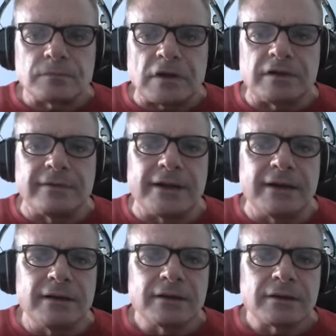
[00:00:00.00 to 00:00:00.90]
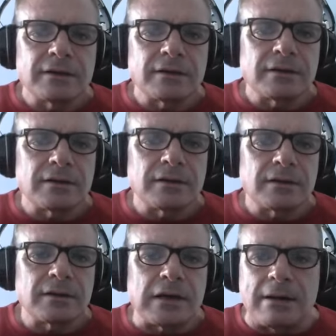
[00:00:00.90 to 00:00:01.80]
Are you ready?
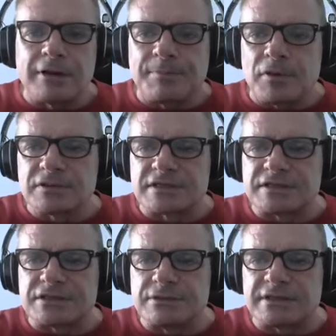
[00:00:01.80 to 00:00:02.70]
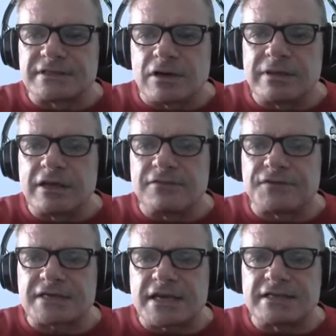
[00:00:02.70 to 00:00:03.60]
I'm going to post this so you can tell me if
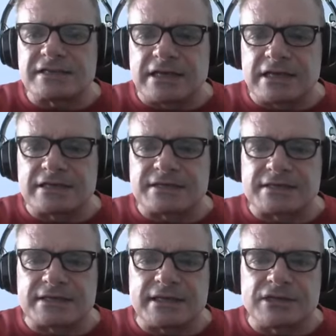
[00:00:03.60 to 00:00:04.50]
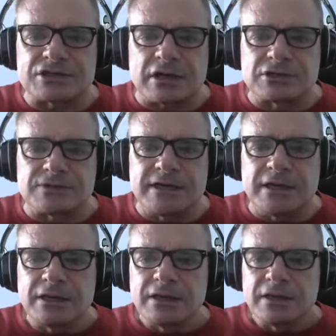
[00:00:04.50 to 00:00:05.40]
it's 18 cases in each
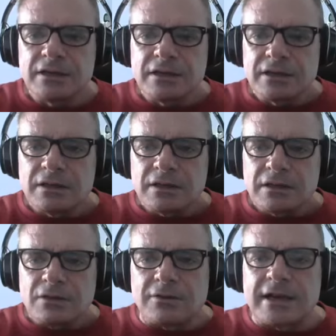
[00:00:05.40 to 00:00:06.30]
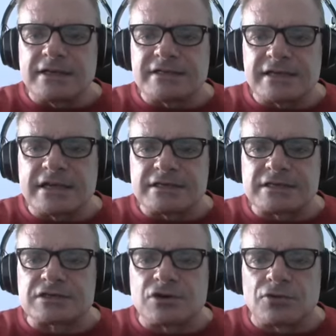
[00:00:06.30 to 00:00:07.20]
country or 18
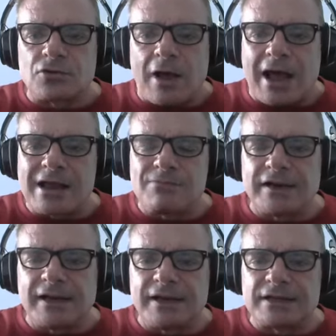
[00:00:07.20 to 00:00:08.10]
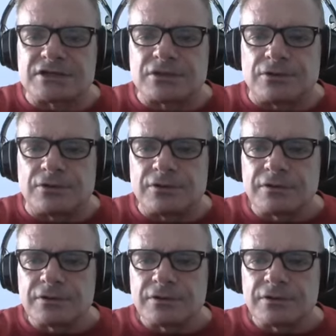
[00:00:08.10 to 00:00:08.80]
cases total. I'm reading it as total.